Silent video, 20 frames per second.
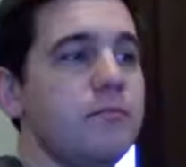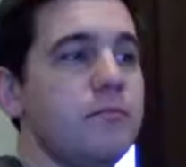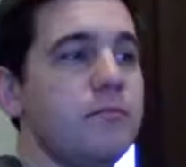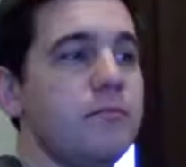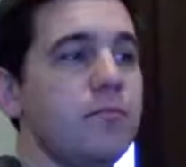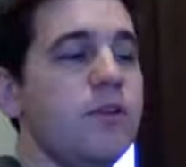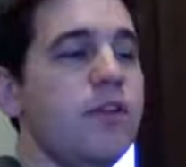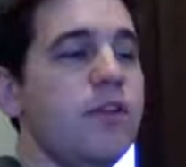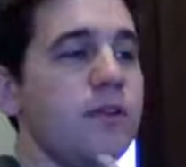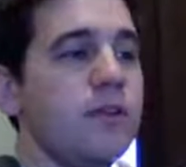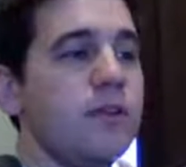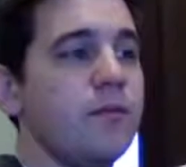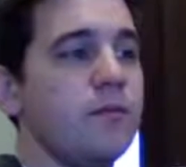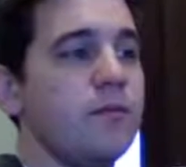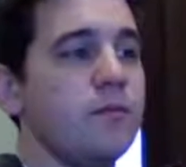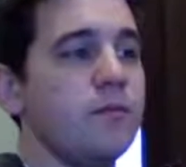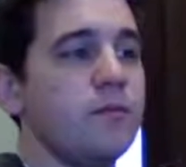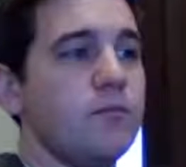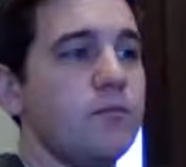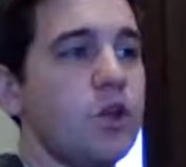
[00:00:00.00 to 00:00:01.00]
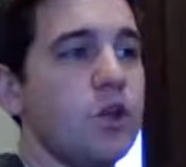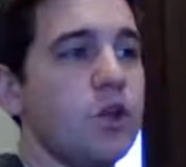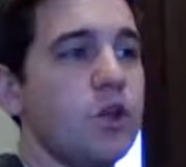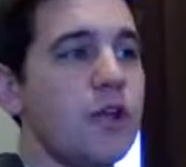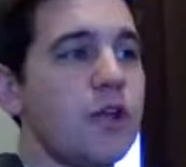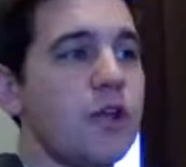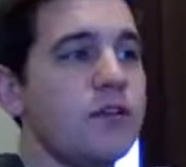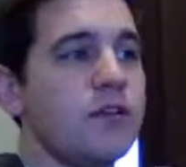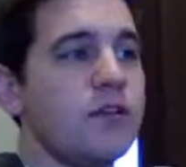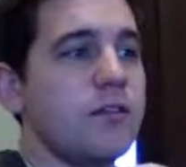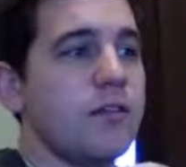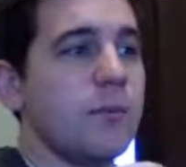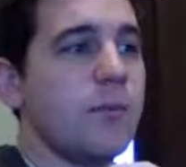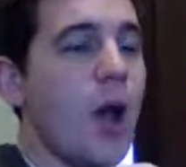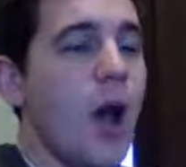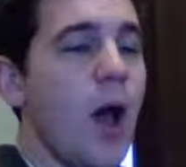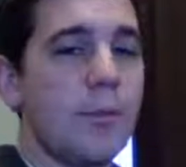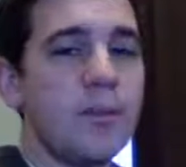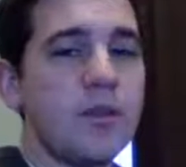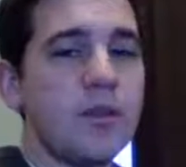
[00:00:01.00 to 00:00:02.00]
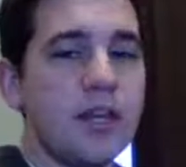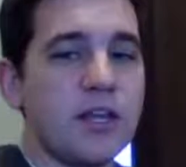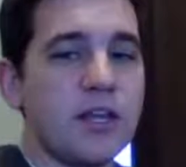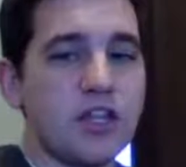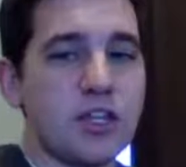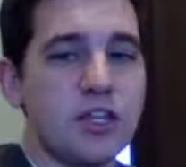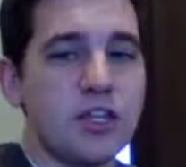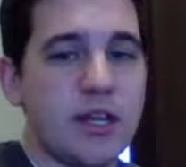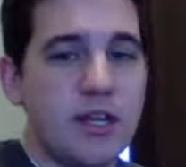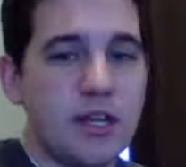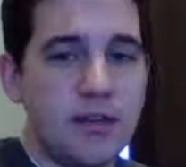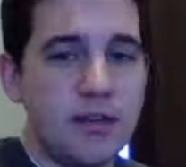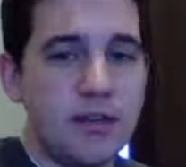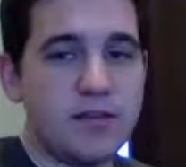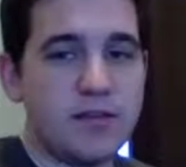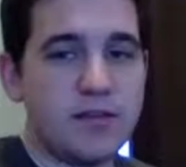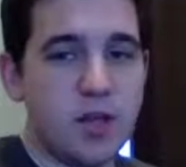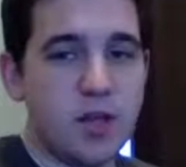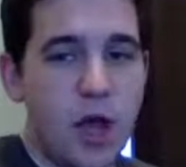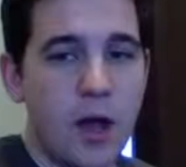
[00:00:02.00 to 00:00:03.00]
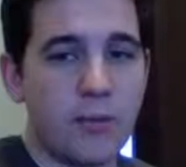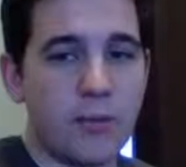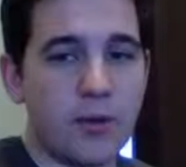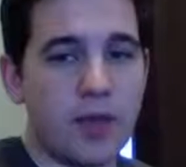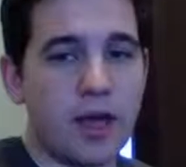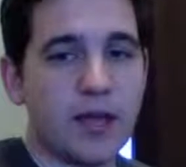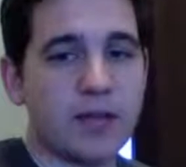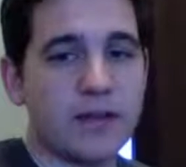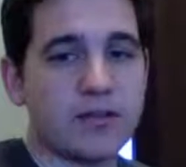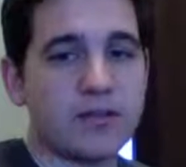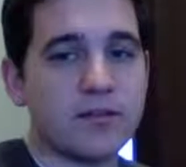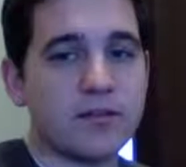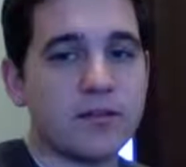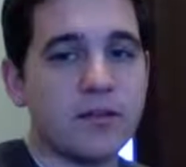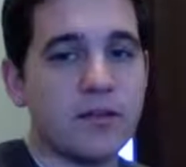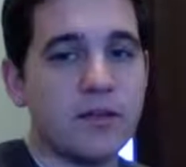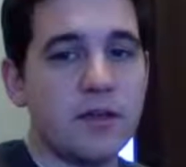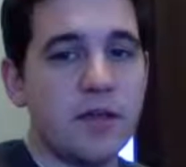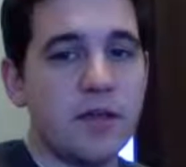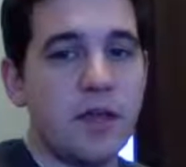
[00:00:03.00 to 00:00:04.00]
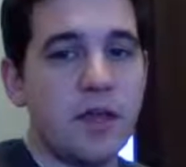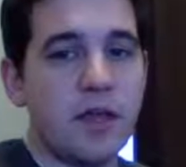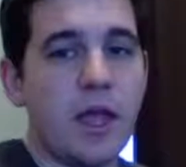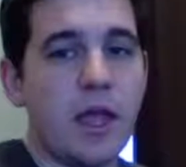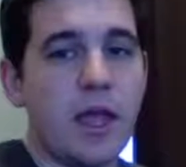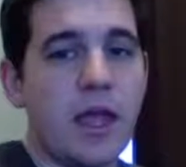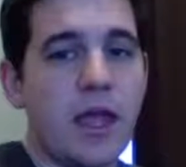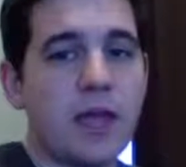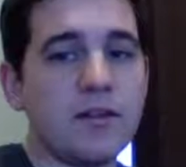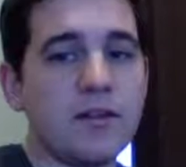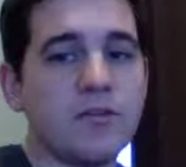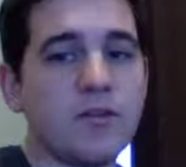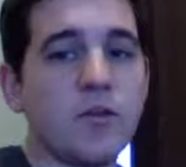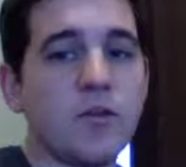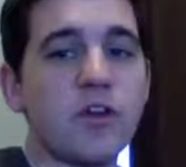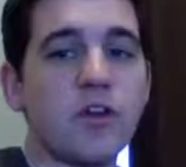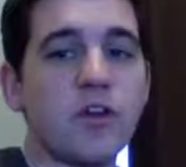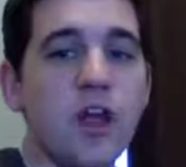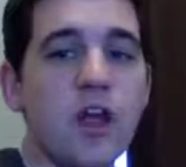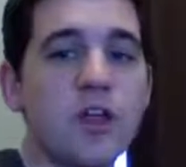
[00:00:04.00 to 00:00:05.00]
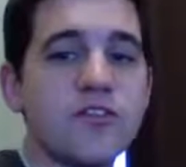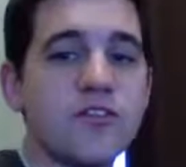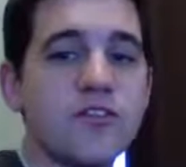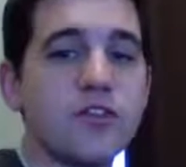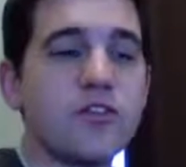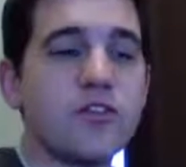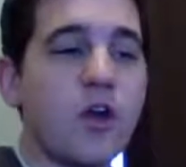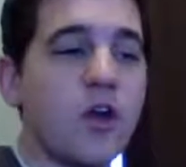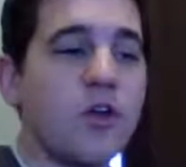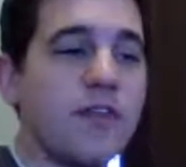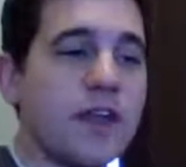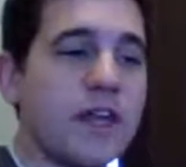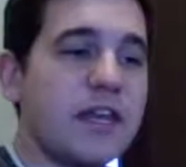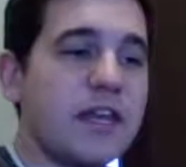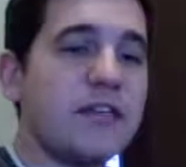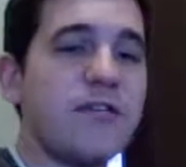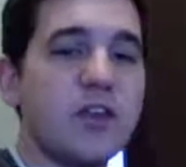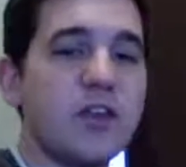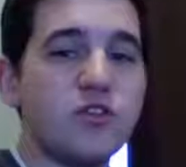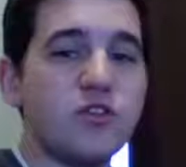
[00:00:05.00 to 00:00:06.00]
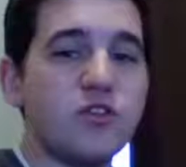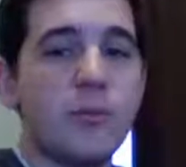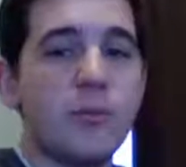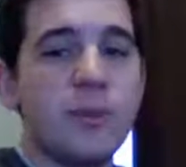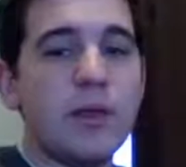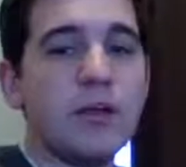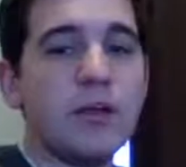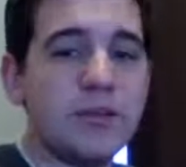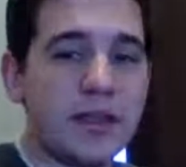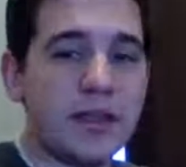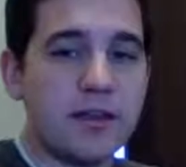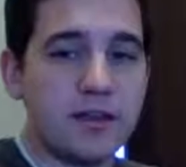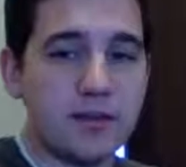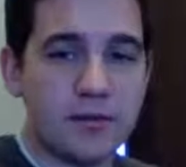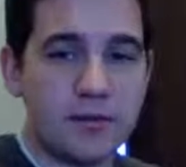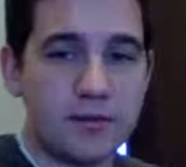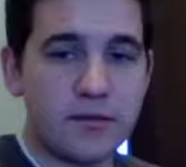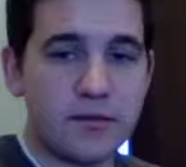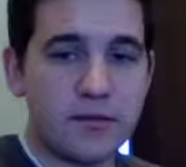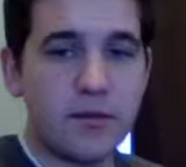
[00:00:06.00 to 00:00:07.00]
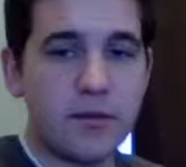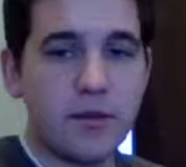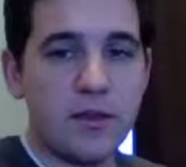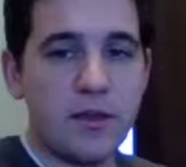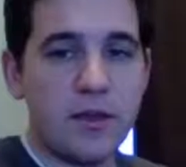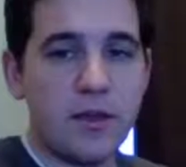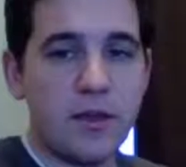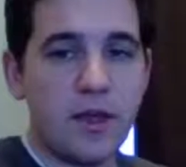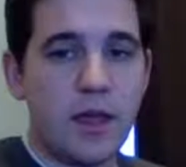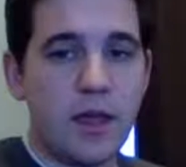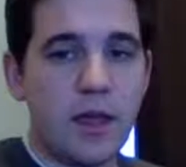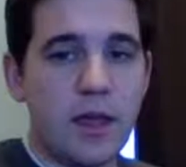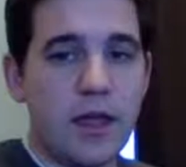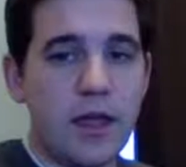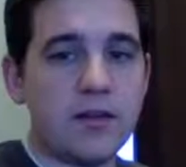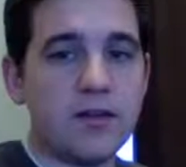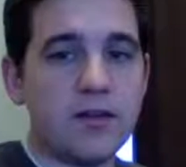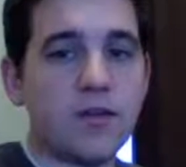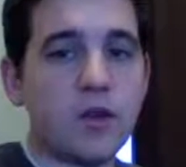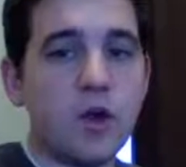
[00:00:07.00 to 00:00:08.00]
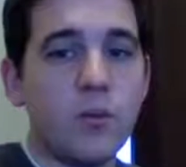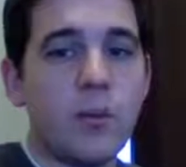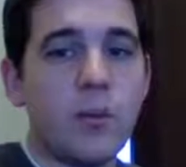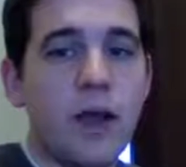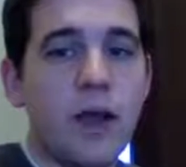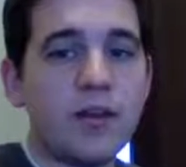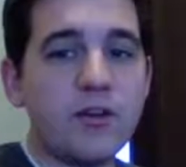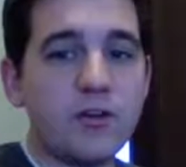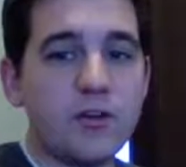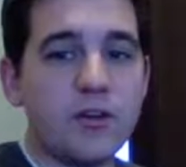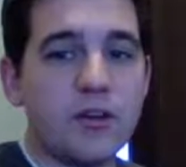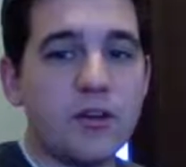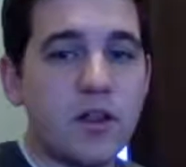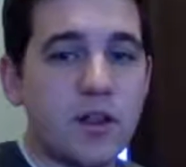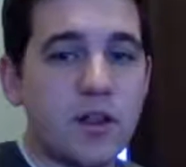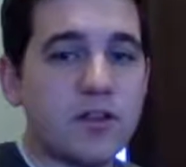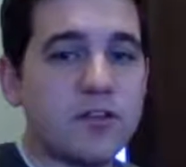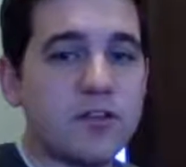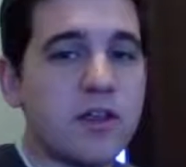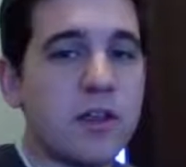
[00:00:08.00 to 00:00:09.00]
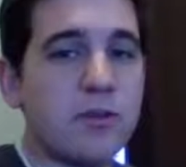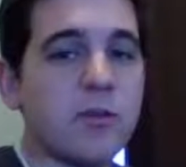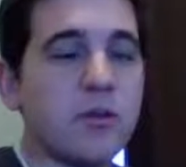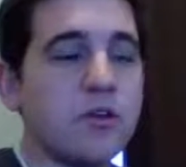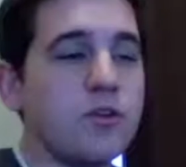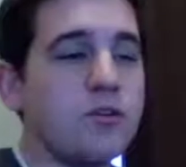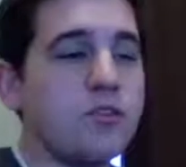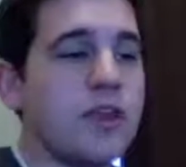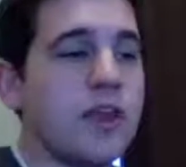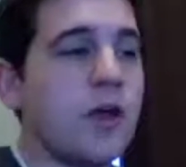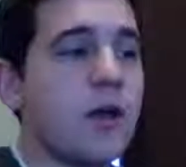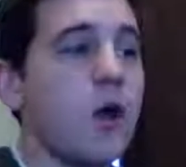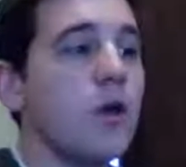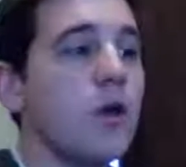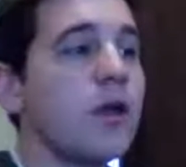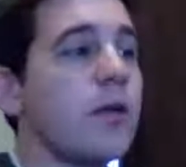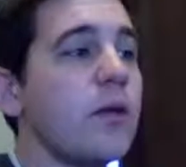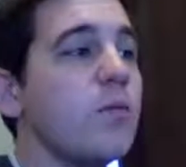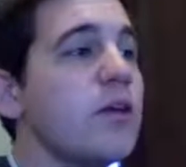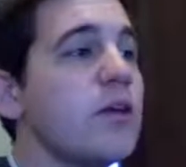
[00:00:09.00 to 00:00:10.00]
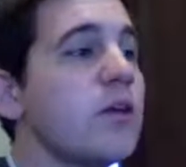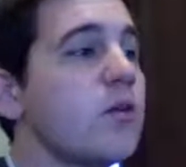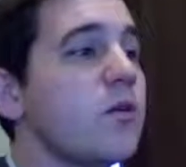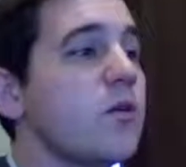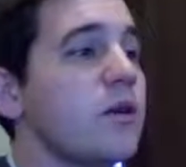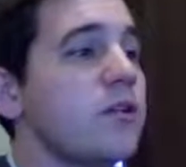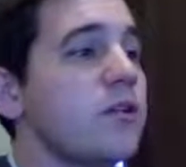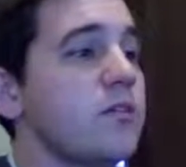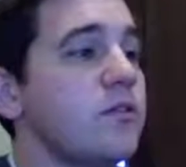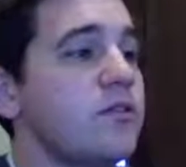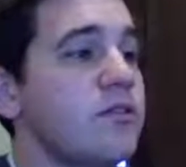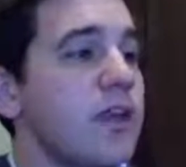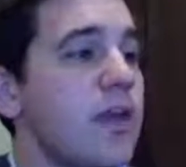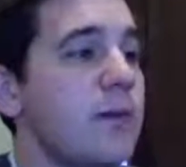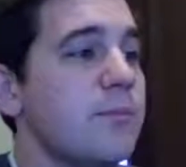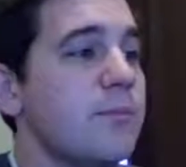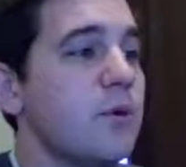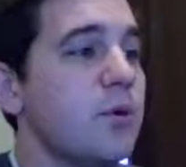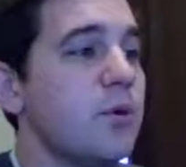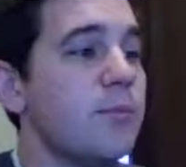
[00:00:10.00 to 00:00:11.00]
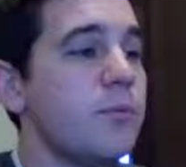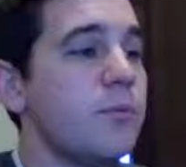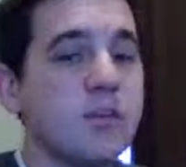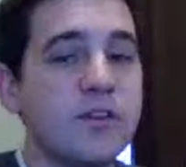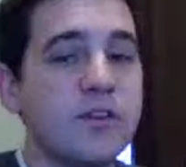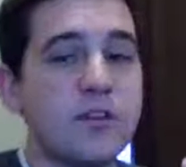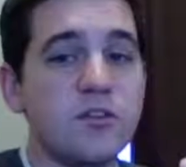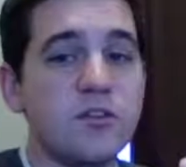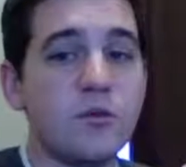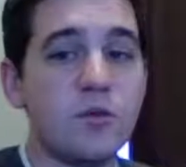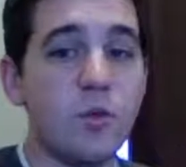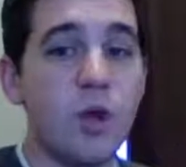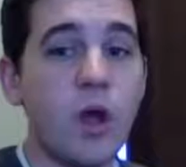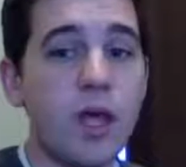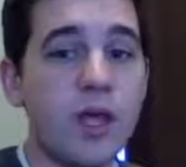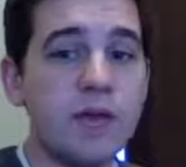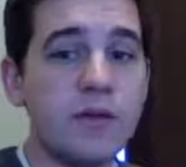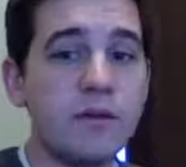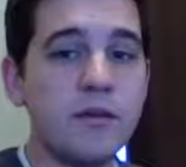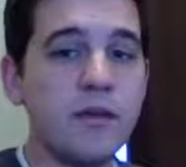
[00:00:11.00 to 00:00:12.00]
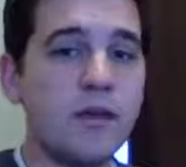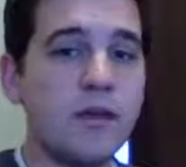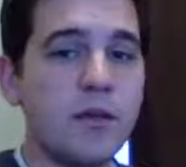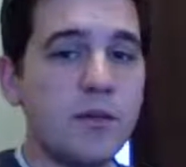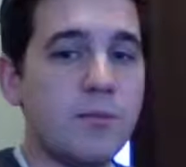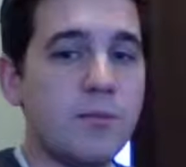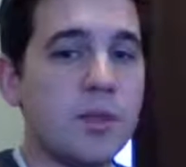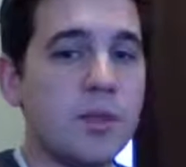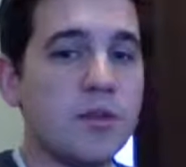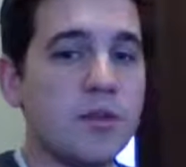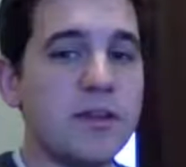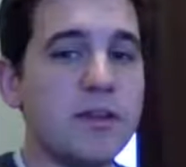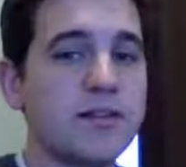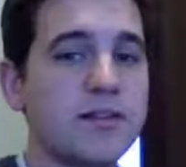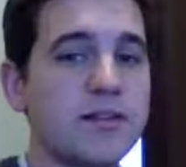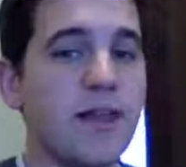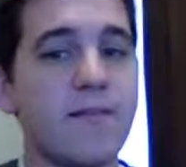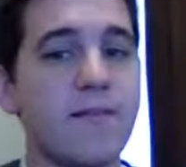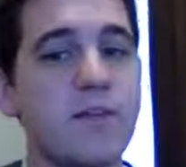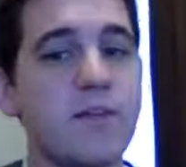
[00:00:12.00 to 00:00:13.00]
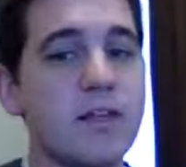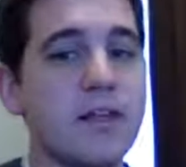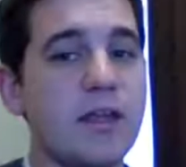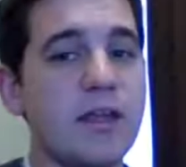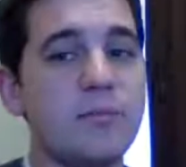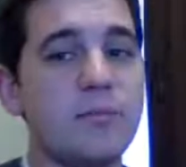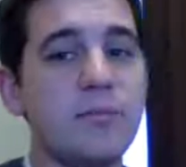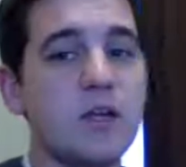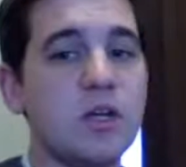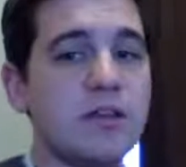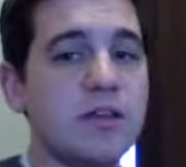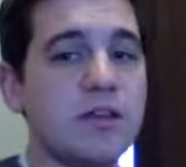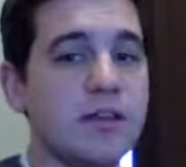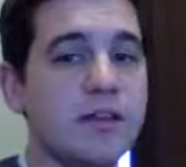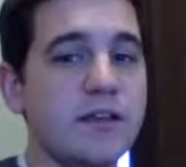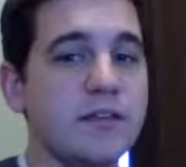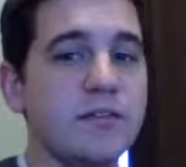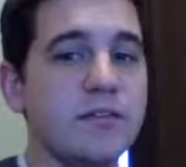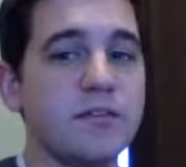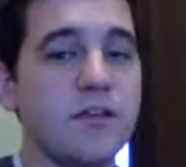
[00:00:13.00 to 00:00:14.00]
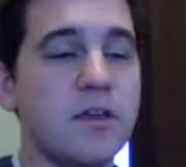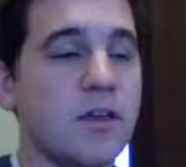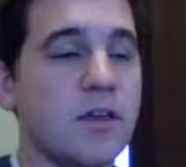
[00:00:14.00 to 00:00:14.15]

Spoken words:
with looking at the population is the complex, and so the clusters are the individual buildings. And so by doing the cluster sample, you say, okay, we are going to sample buildings 1, building 7, and buildings